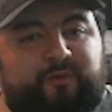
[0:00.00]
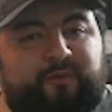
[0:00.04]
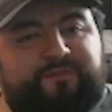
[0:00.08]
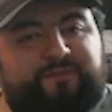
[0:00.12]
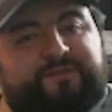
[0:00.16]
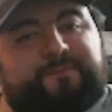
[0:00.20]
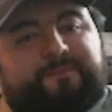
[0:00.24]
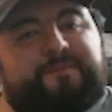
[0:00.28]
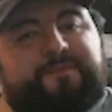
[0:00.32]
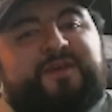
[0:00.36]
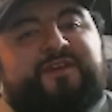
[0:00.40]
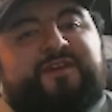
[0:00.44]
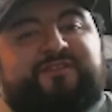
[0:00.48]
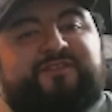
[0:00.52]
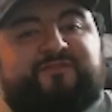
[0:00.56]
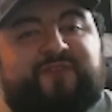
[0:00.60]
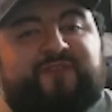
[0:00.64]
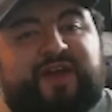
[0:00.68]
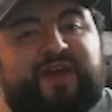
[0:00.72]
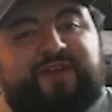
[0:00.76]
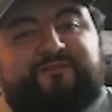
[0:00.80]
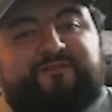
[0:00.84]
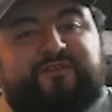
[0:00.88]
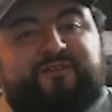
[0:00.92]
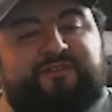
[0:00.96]
with the
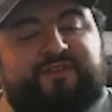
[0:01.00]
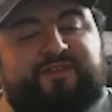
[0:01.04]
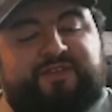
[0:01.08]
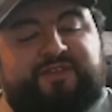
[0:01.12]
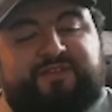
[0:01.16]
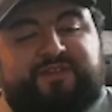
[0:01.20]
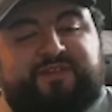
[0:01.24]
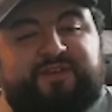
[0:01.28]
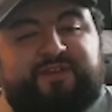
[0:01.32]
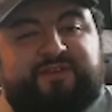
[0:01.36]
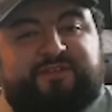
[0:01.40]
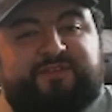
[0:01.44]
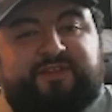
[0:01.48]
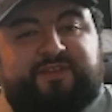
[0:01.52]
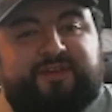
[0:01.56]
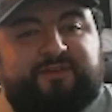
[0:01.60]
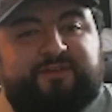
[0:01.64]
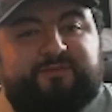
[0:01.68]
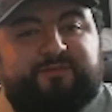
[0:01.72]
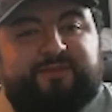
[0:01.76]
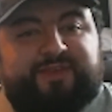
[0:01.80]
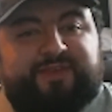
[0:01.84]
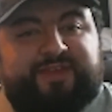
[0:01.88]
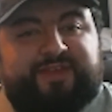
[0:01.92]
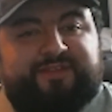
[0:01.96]
PS5 version,
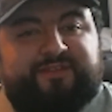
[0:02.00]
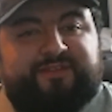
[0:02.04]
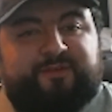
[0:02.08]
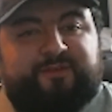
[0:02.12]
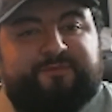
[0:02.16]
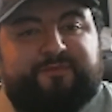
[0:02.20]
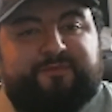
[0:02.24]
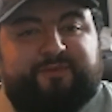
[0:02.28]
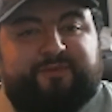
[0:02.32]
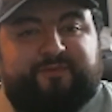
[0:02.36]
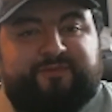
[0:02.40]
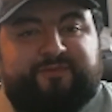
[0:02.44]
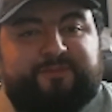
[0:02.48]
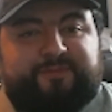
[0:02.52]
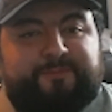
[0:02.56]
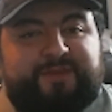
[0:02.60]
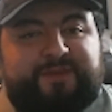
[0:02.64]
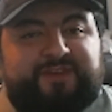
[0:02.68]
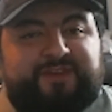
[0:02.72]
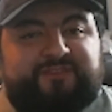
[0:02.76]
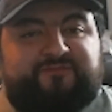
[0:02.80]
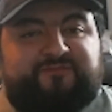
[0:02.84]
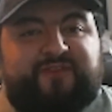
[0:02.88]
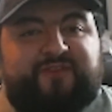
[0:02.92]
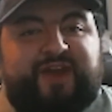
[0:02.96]
here's where it gets a little bit weird. With the
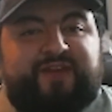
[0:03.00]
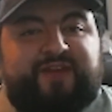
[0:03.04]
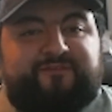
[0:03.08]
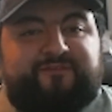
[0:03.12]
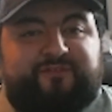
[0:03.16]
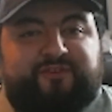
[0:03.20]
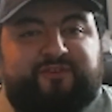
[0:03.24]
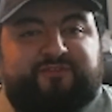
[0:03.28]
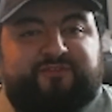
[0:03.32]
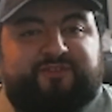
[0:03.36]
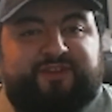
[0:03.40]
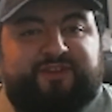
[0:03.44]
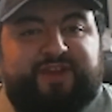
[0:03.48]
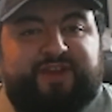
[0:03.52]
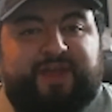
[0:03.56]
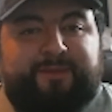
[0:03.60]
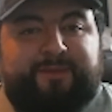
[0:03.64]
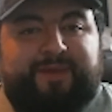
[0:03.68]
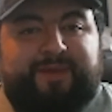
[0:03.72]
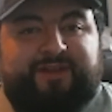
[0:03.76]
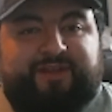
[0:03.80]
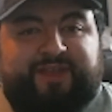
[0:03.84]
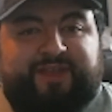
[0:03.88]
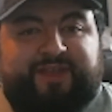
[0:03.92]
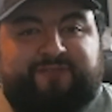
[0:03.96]
PS5 version, I'm
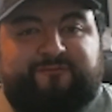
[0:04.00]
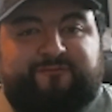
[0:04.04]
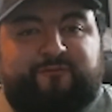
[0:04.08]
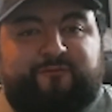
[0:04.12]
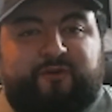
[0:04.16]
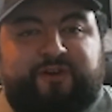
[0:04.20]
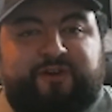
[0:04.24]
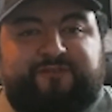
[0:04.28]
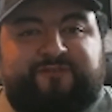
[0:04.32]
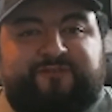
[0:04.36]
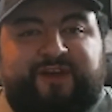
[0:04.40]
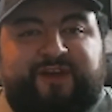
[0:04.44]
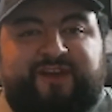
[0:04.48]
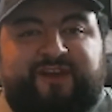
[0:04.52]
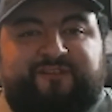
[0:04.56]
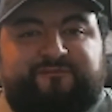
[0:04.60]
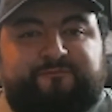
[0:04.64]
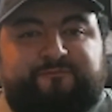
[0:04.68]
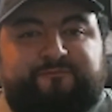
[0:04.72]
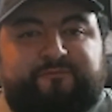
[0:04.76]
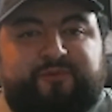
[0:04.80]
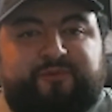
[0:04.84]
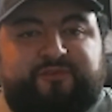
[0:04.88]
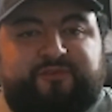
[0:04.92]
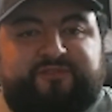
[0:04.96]
at like
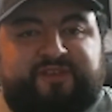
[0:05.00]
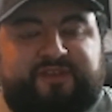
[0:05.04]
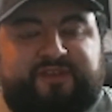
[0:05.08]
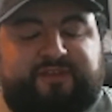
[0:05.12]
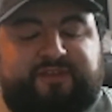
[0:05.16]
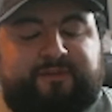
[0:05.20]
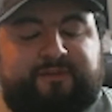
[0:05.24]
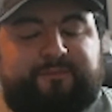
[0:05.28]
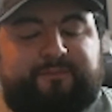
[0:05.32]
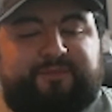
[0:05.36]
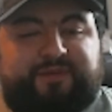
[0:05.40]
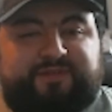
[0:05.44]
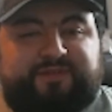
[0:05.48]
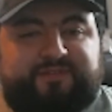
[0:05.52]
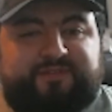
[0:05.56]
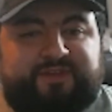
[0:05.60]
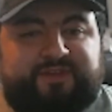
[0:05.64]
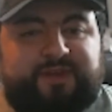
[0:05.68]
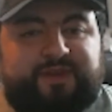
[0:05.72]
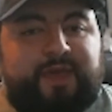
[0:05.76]
45% complete.